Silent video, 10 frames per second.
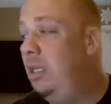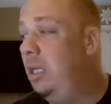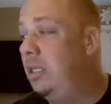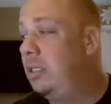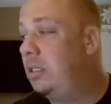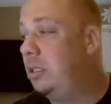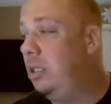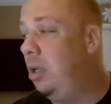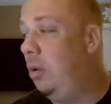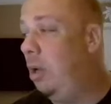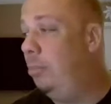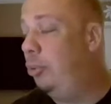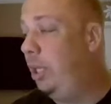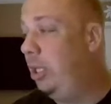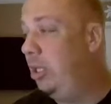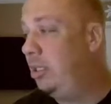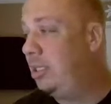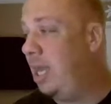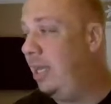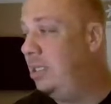it's a pretty good
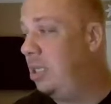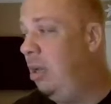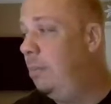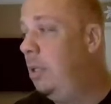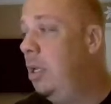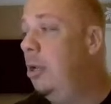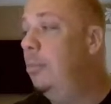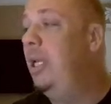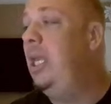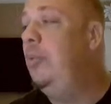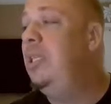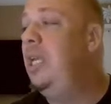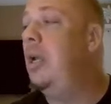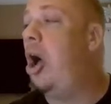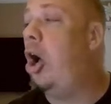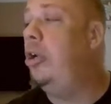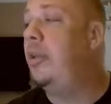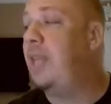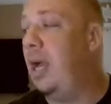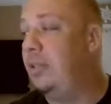size up, but he would need
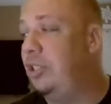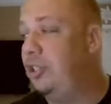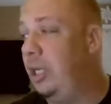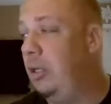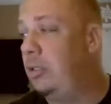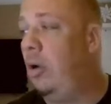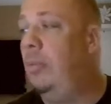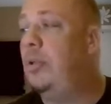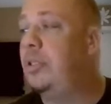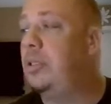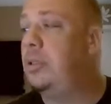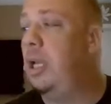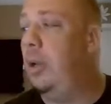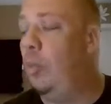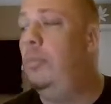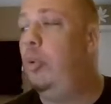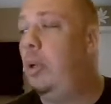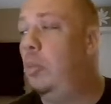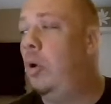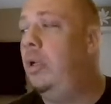100,000 shares, almost
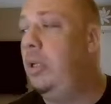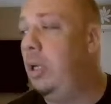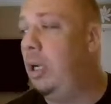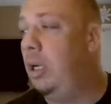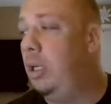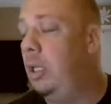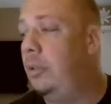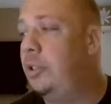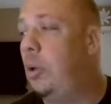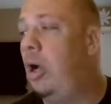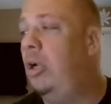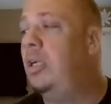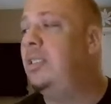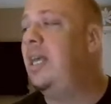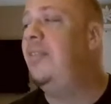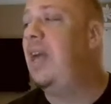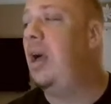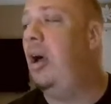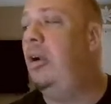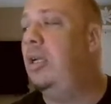1.1. So 110,000,
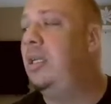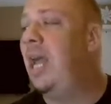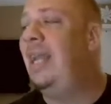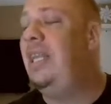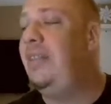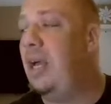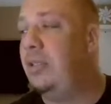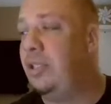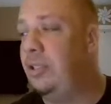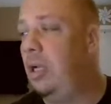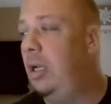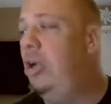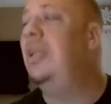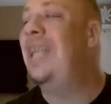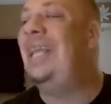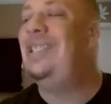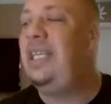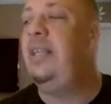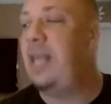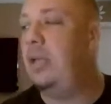190,000,
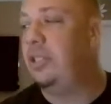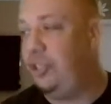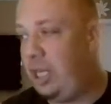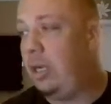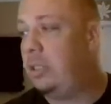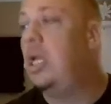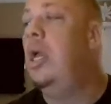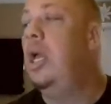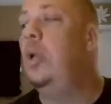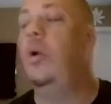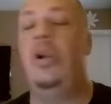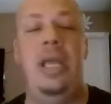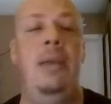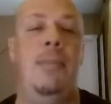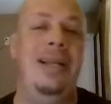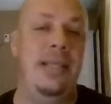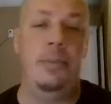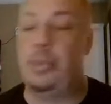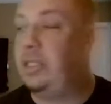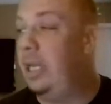119,000 shares in order to hit my
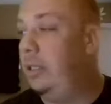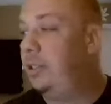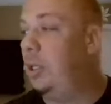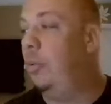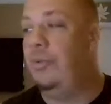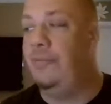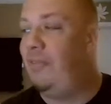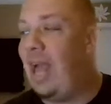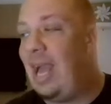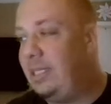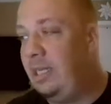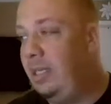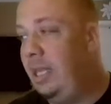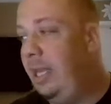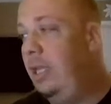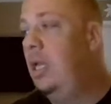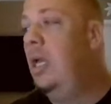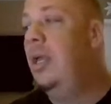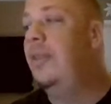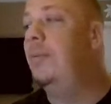10%. So the flag didn't hit.
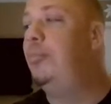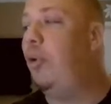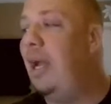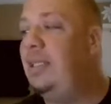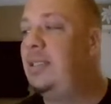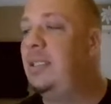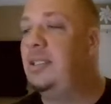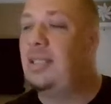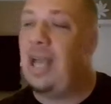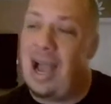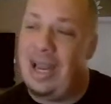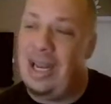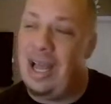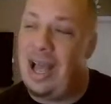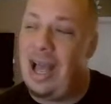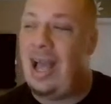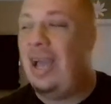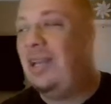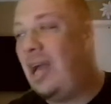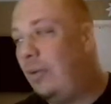The price is kind of
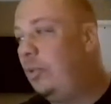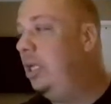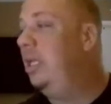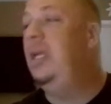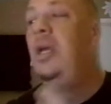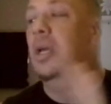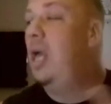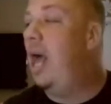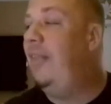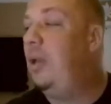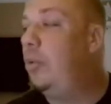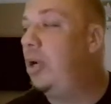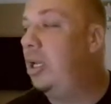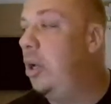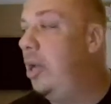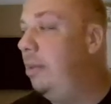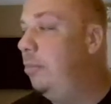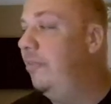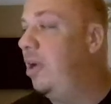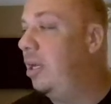high, not really. I think we're gonna go ahead and
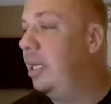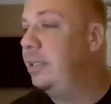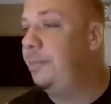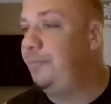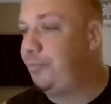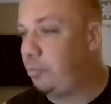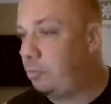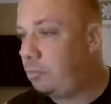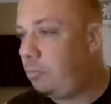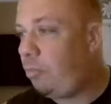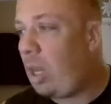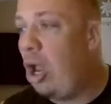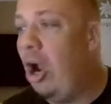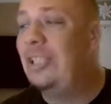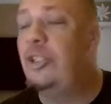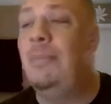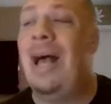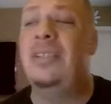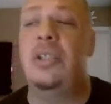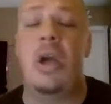move on, guys. All right, so
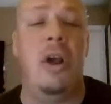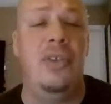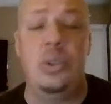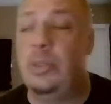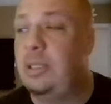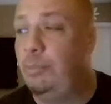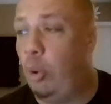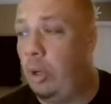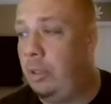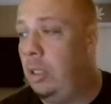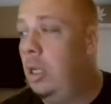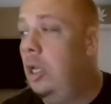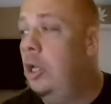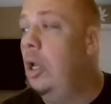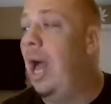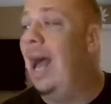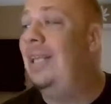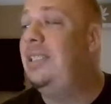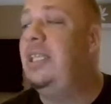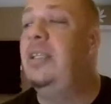Mastercard. This one's important. I
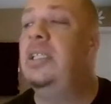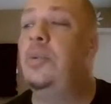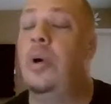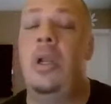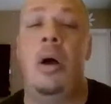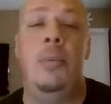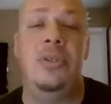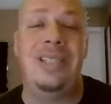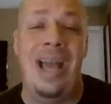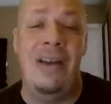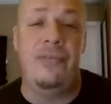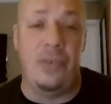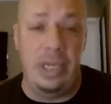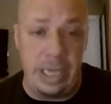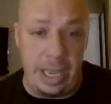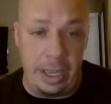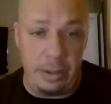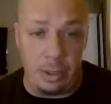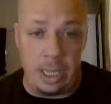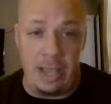see this one almost every day.
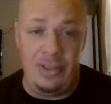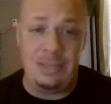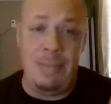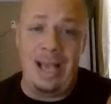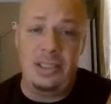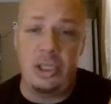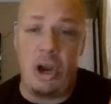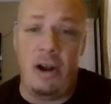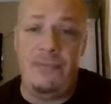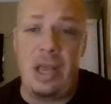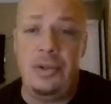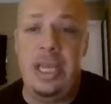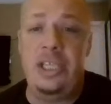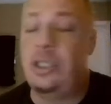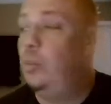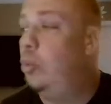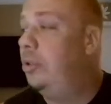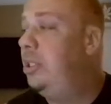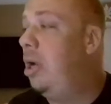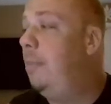Okay, this MasterCard Foundation will
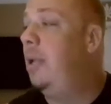dump